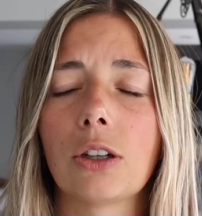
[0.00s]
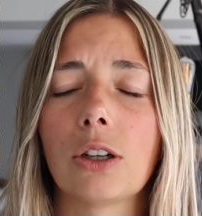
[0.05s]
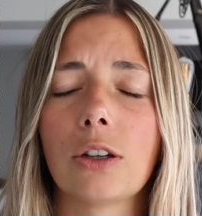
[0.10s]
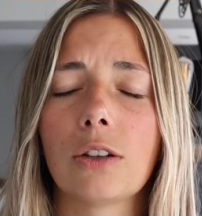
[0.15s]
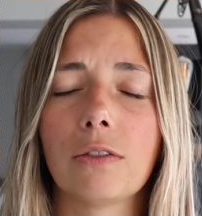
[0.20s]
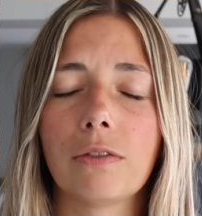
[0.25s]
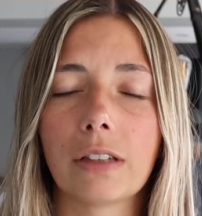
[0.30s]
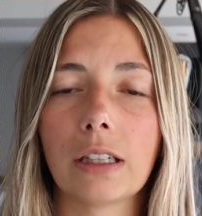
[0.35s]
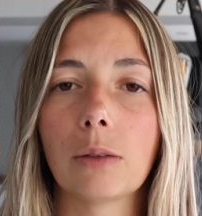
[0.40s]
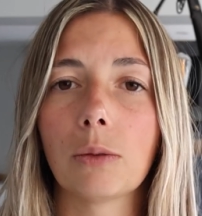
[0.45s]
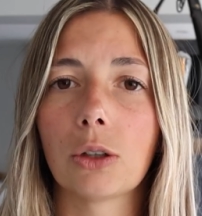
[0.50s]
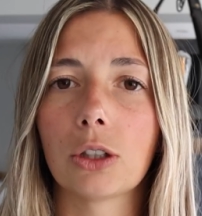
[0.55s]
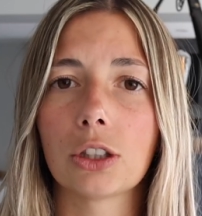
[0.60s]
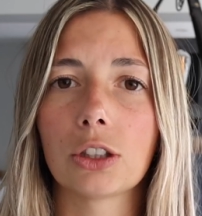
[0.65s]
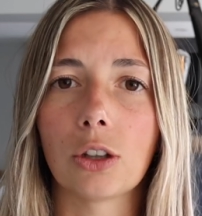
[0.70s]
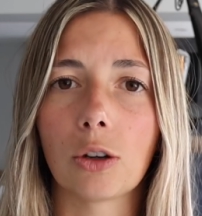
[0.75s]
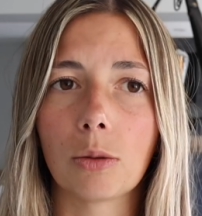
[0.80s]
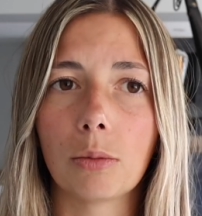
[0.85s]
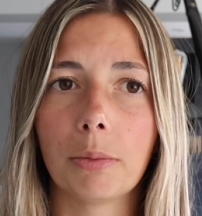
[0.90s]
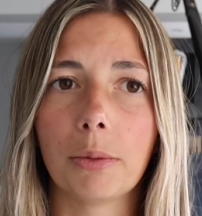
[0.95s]
Her feet were
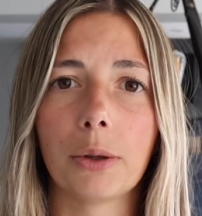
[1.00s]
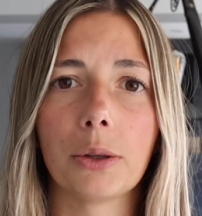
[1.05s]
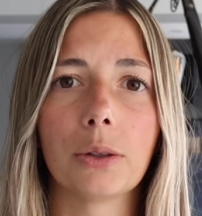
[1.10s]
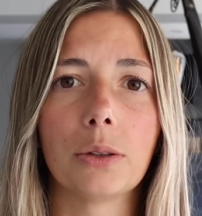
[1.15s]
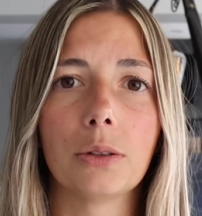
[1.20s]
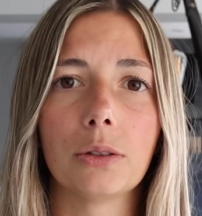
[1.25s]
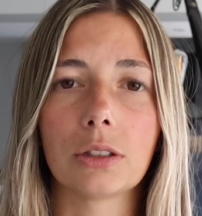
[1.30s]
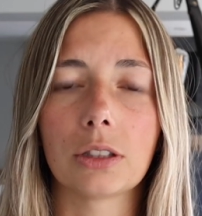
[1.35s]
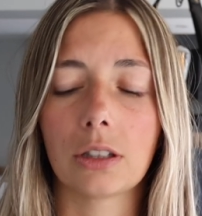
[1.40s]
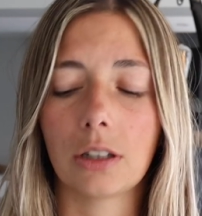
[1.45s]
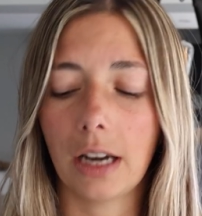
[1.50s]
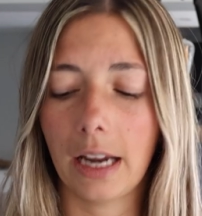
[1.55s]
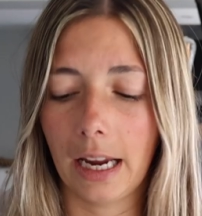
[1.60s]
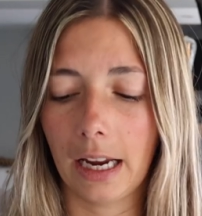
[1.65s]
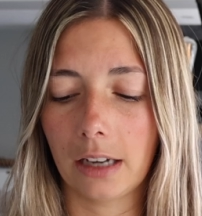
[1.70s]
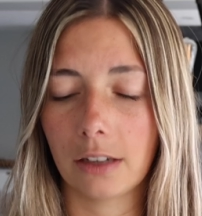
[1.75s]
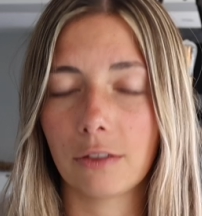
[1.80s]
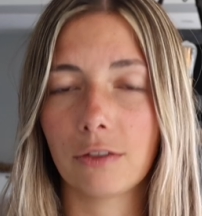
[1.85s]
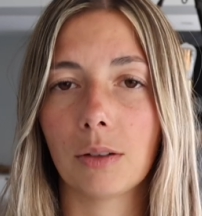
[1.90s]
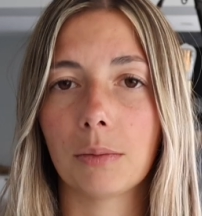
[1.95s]
so bruised, her
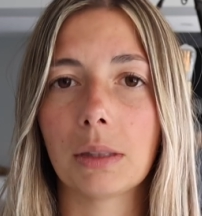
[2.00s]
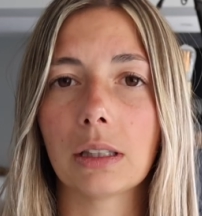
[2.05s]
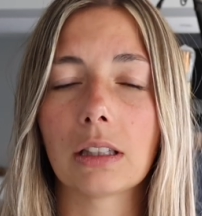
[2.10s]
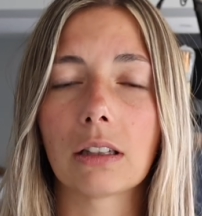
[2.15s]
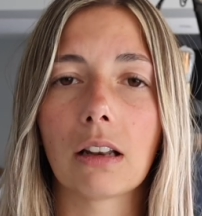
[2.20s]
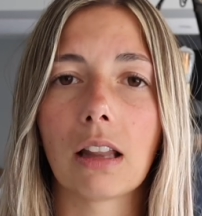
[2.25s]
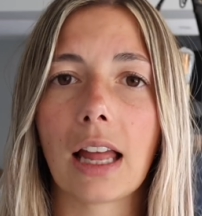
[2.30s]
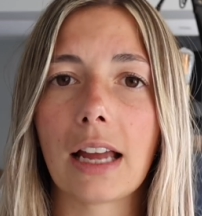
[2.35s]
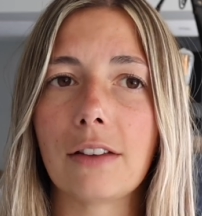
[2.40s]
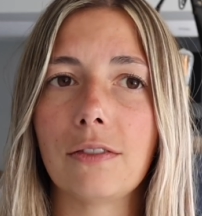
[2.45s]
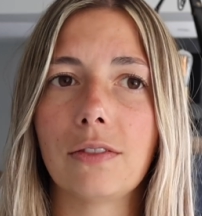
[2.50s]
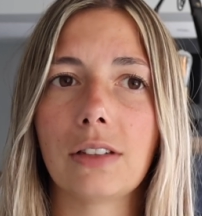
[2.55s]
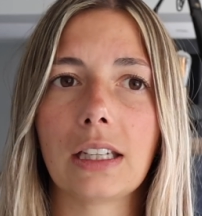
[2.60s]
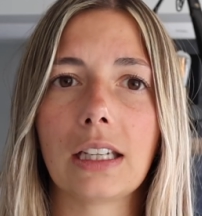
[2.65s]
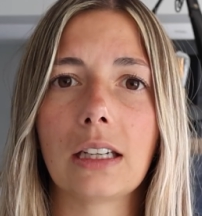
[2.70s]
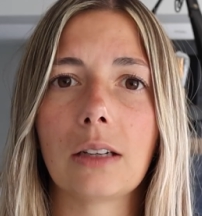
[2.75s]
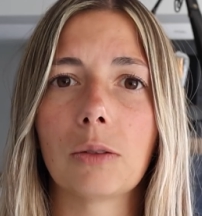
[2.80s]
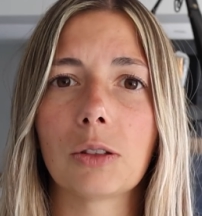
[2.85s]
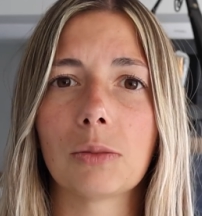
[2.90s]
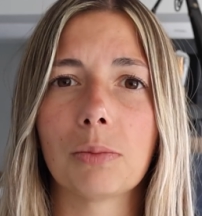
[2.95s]
hand from the little
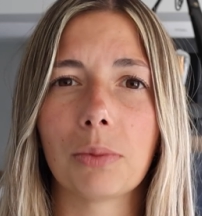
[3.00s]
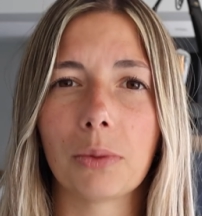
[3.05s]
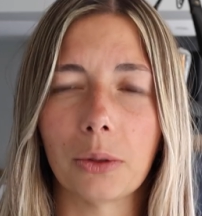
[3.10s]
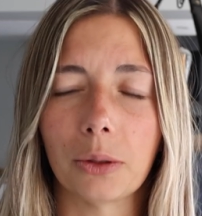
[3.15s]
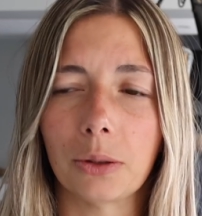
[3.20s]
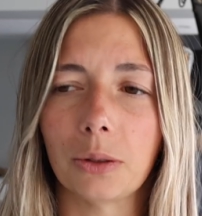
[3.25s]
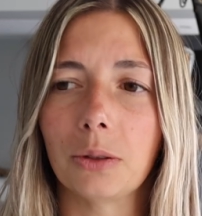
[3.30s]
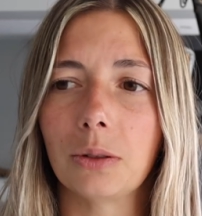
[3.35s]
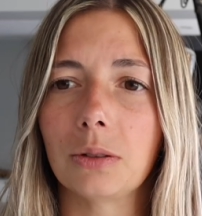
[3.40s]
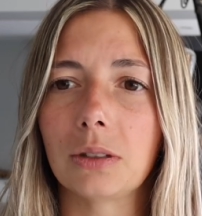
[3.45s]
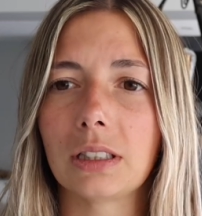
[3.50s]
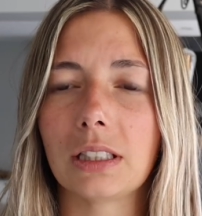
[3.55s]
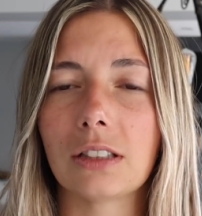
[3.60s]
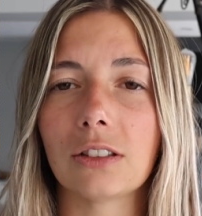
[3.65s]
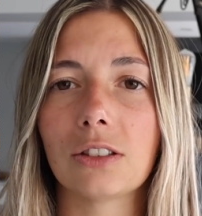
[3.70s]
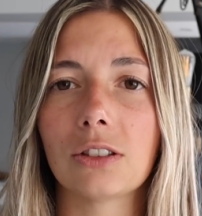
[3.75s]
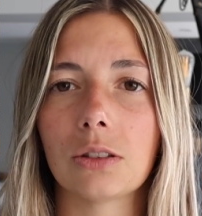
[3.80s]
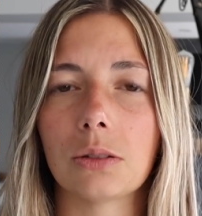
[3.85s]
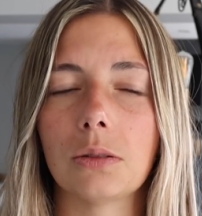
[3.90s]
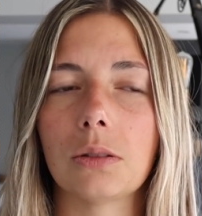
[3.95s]
IV was bruised and
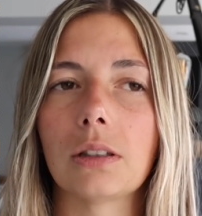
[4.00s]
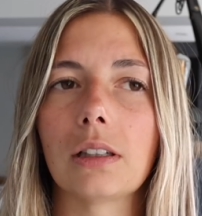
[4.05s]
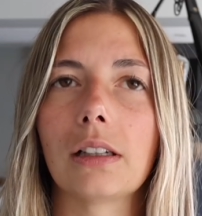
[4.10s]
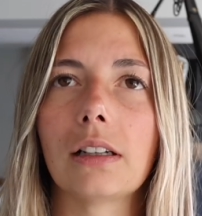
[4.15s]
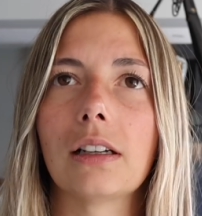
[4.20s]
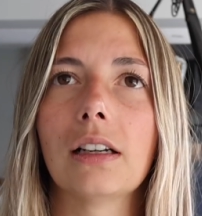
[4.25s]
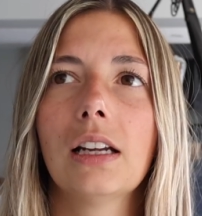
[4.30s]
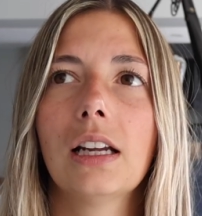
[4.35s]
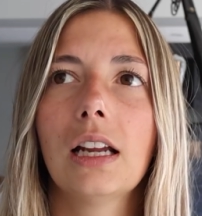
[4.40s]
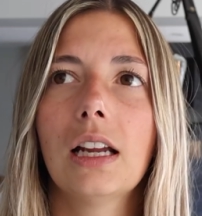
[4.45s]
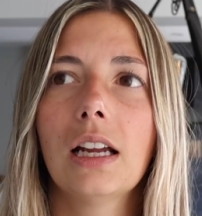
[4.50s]
sore,